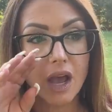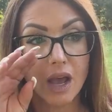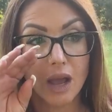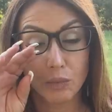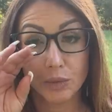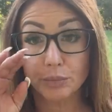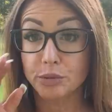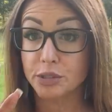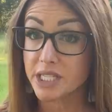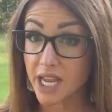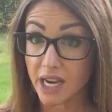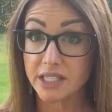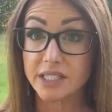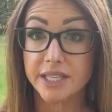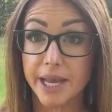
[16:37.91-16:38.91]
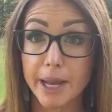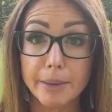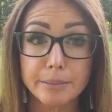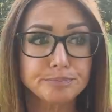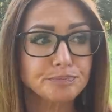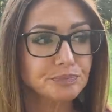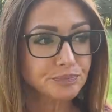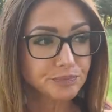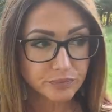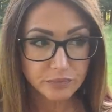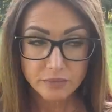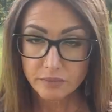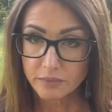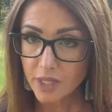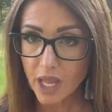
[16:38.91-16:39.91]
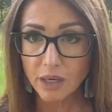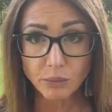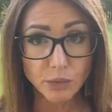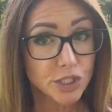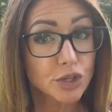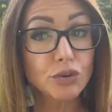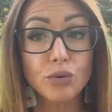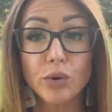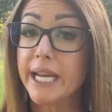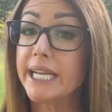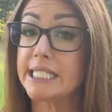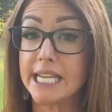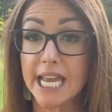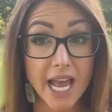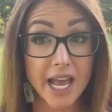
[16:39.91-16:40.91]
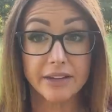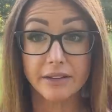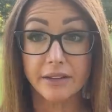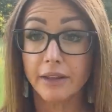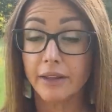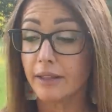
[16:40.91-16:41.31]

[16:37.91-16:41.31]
uh, would protect them, and was a great dad.